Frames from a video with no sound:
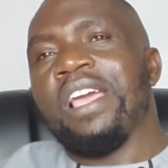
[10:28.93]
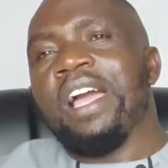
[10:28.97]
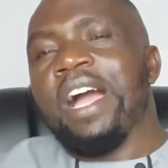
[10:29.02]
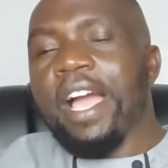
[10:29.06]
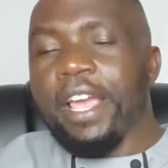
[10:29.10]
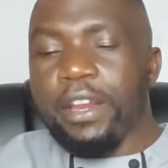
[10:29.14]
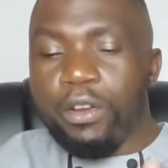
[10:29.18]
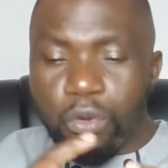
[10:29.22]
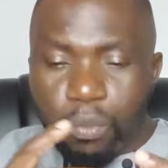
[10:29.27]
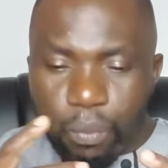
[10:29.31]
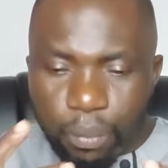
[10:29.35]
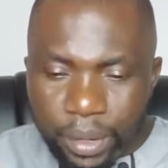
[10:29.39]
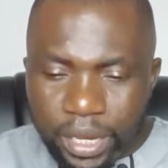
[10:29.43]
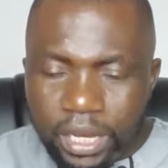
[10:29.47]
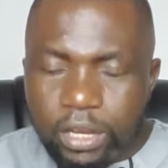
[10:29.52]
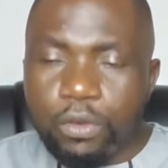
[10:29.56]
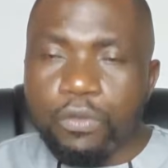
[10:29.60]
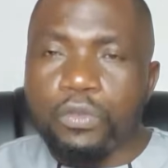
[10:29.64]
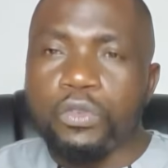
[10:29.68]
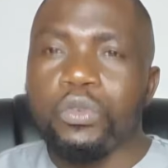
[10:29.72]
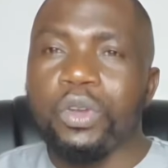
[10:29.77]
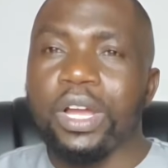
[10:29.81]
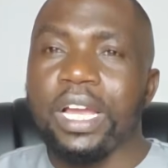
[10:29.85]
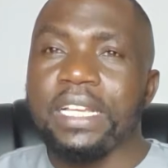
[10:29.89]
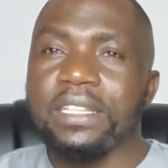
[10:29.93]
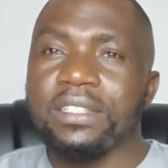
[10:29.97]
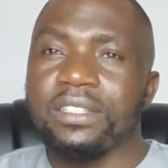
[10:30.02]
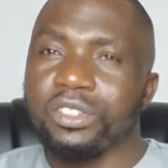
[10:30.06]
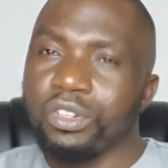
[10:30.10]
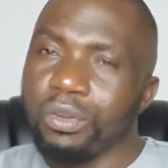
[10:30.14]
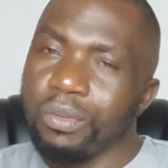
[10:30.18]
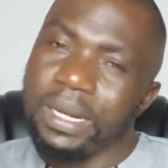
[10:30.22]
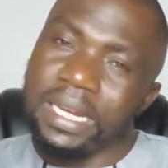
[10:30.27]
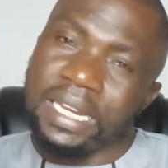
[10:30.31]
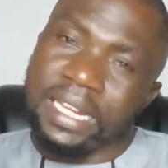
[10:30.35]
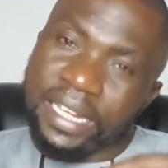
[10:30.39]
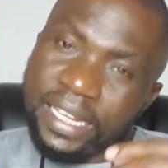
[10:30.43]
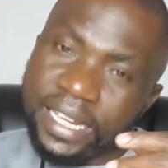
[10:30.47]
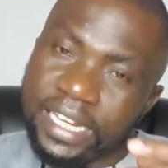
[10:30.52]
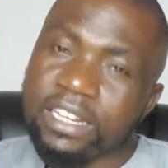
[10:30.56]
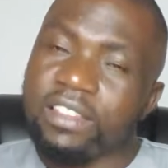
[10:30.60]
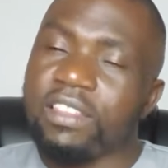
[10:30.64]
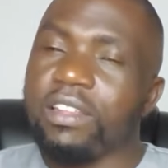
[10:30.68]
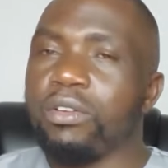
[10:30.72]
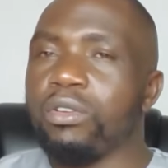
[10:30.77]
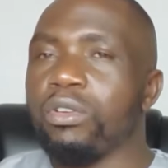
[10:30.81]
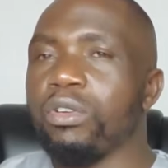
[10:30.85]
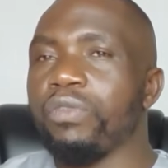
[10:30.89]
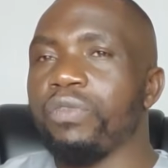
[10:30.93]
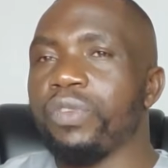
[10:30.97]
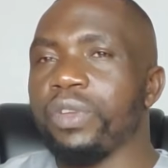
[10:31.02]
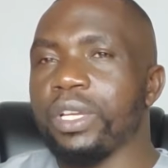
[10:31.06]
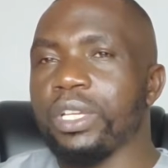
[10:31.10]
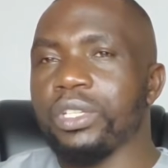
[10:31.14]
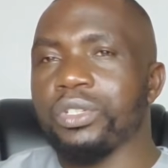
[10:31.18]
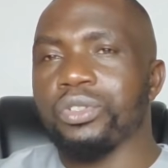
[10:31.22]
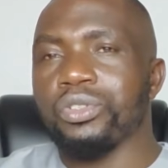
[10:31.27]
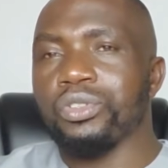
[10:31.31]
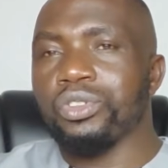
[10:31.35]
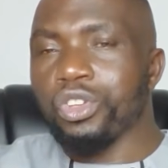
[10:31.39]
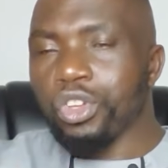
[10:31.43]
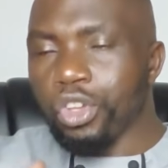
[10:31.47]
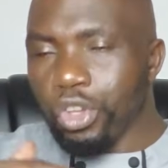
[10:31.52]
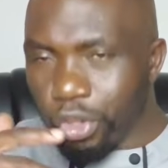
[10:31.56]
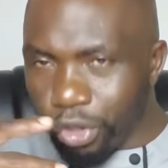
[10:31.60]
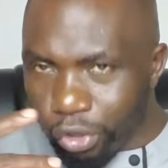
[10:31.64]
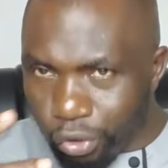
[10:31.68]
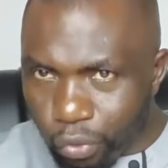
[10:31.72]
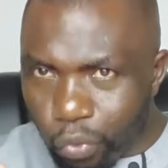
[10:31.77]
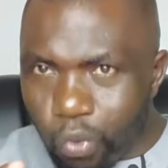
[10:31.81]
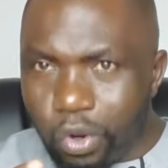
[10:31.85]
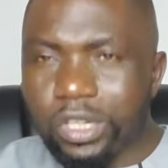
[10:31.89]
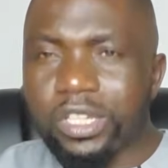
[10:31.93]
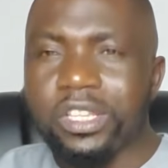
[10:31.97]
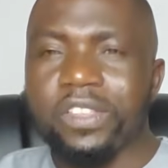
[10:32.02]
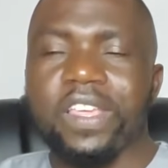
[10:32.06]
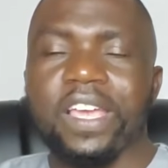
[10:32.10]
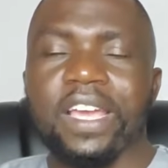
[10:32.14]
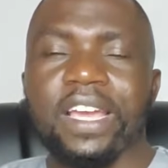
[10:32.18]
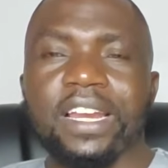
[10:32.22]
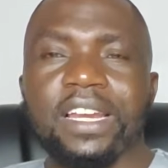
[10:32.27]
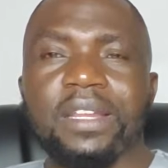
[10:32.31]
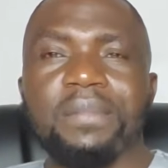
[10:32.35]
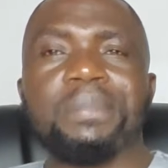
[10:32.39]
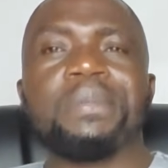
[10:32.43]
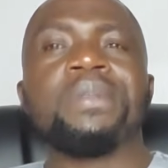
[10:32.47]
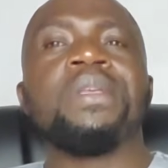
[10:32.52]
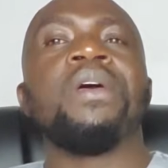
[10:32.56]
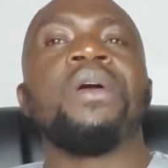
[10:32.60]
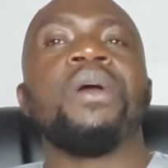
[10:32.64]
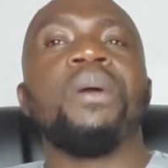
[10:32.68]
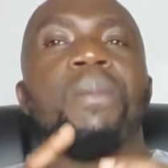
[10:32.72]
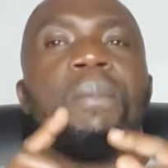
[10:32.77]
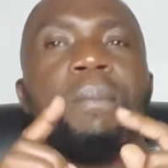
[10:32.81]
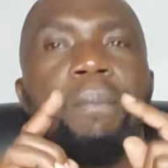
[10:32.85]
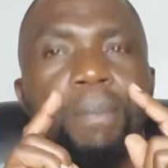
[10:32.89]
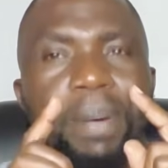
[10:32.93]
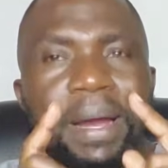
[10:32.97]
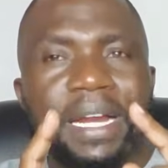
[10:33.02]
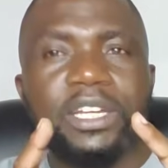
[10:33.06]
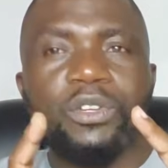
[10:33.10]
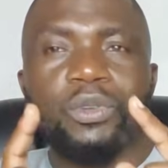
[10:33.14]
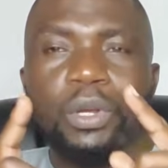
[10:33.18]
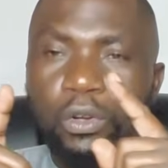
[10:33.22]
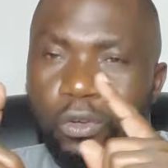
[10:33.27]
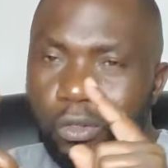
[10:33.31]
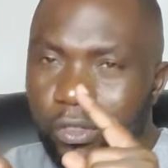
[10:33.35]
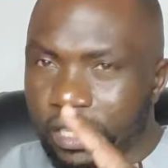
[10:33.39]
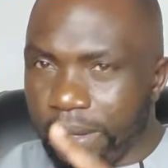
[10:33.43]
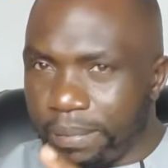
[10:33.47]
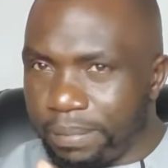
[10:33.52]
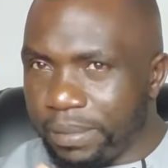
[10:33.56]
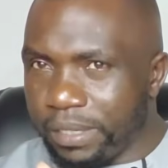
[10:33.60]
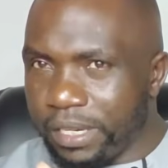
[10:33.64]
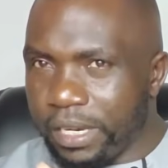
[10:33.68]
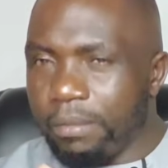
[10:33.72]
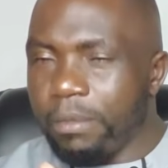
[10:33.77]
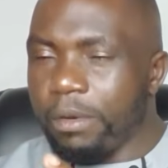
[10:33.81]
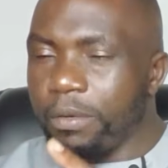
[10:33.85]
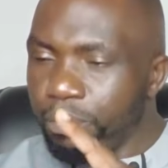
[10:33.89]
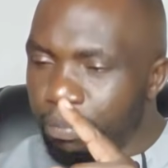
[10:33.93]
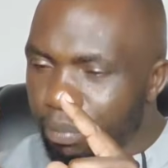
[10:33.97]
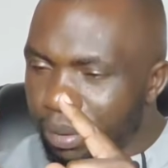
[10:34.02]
I know many of you guys normally get the notification, you watch the clips, but you are not subscribed.